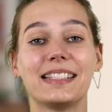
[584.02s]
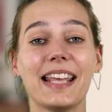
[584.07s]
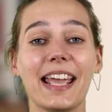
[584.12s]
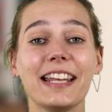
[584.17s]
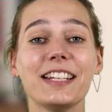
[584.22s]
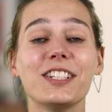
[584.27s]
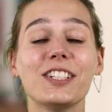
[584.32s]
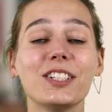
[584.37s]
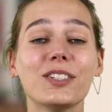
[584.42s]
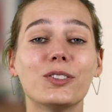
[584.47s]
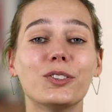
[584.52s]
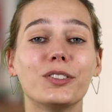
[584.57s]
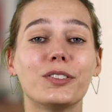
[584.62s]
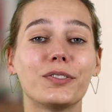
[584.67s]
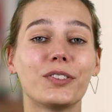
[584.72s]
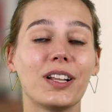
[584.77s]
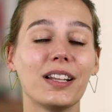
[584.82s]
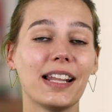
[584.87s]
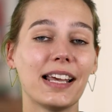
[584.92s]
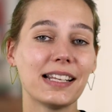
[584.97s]
stay tuned
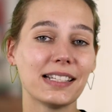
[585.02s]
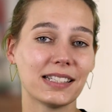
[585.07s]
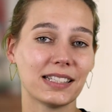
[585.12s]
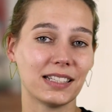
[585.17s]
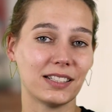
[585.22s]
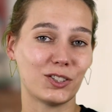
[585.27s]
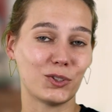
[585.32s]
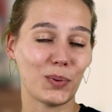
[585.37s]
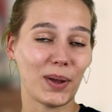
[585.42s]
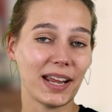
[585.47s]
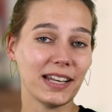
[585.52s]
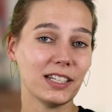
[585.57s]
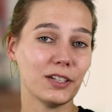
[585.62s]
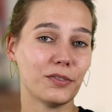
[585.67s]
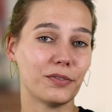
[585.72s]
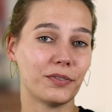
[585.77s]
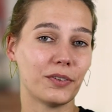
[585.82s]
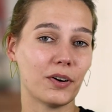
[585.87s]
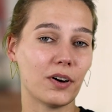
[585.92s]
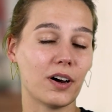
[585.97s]
for lesson
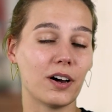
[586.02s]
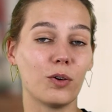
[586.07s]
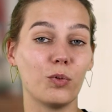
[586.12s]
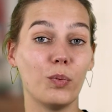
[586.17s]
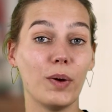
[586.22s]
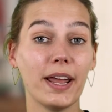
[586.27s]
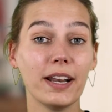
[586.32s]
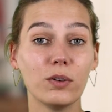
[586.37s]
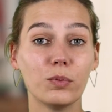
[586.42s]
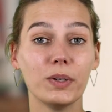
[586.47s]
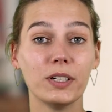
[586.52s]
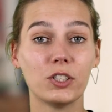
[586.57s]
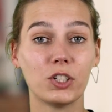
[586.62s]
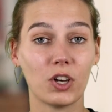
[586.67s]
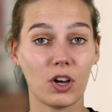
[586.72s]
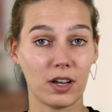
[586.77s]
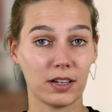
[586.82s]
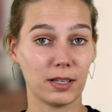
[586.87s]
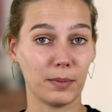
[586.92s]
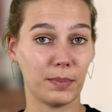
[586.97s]
24 when we
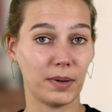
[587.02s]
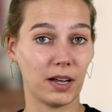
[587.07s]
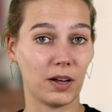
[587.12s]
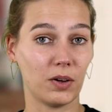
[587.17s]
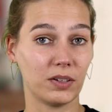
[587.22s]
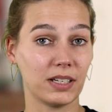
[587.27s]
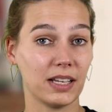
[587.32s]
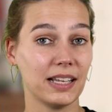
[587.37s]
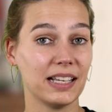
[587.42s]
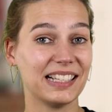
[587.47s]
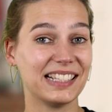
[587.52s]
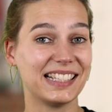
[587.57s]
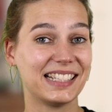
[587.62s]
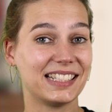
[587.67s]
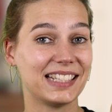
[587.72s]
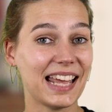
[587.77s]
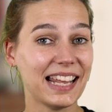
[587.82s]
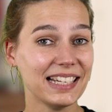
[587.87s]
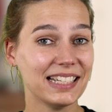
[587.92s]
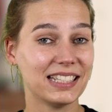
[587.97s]
talk about
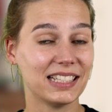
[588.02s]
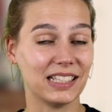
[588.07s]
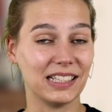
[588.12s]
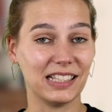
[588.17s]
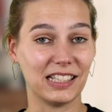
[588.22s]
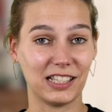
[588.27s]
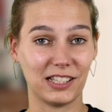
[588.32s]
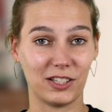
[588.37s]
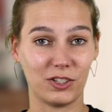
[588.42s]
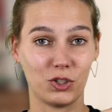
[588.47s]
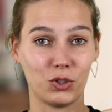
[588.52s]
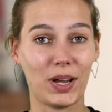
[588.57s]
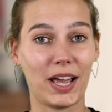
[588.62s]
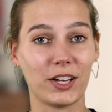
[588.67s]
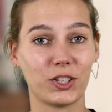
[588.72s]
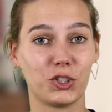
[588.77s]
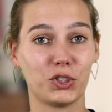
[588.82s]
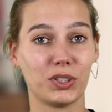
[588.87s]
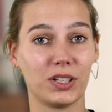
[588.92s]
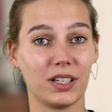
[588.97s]
sentence
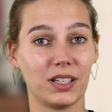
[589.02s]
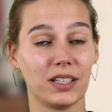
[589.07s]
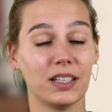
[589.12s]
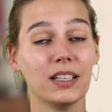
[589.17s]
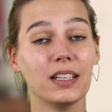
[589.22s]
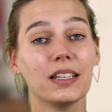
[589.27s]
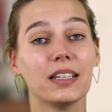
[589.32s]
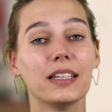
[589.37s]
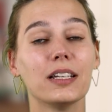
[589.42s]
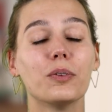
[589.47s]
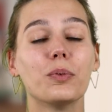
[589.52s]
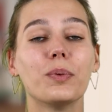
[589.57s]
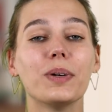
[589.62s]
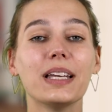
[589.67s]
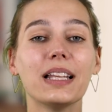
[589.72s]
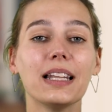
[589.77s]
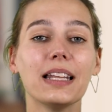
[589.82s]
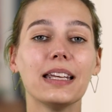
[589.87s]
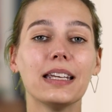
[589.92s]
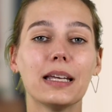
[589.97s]
structure, a
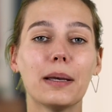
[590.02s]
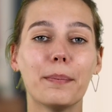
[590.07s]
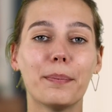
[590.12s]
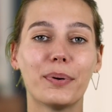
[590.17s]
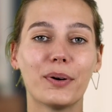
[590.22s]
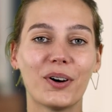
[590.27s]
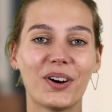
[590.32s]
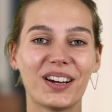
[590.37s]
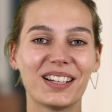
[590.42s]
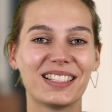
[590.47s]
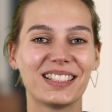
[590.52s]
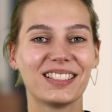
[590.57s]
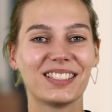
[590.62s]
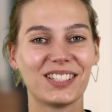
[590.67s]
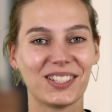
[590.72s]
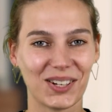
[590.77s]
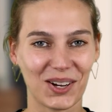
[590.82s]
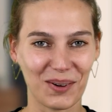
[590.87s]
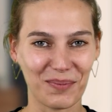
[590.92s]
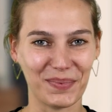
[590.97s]
really important
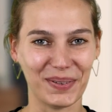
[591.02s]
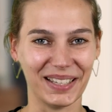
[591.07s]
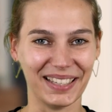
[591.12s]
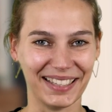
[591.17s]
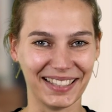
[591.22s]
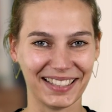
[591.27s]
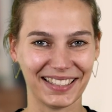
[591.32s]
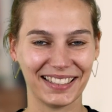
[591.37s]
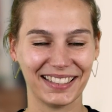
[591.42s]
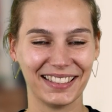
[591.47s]
topic.